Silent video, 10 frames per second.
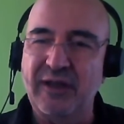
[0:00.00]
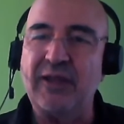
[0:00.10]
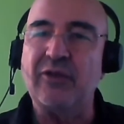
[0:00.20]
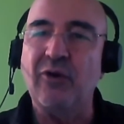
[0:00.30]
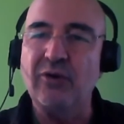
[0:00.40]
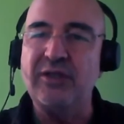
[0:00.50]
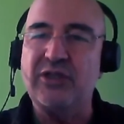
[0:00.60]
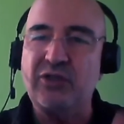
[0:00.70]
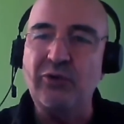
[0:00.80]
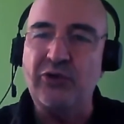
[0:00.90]
But all these
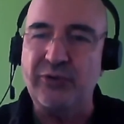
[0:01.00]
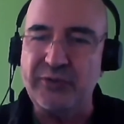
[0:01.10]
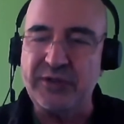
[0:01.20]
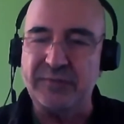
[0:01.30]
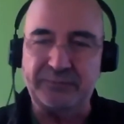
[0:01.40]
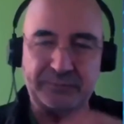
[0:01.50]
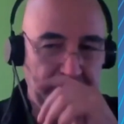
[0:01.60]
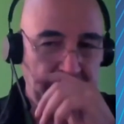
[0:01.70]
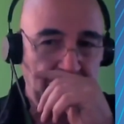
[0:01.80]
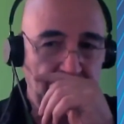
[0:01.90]
solutions
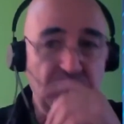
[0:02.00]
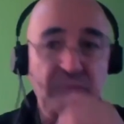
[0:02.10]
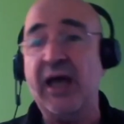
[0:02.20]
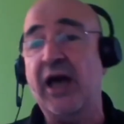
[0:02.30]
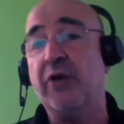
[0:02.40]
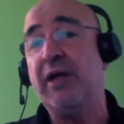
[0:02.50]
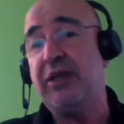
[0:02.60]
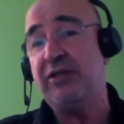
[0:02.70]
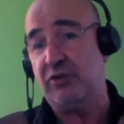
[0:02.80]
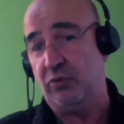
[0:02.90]
are
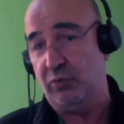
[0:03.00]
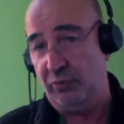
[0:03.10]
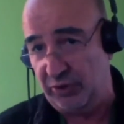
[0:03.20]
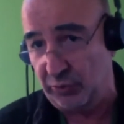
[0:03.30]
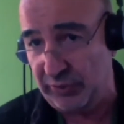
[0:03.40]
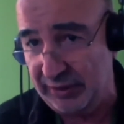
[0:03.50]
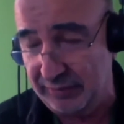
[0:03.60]
related to the grid.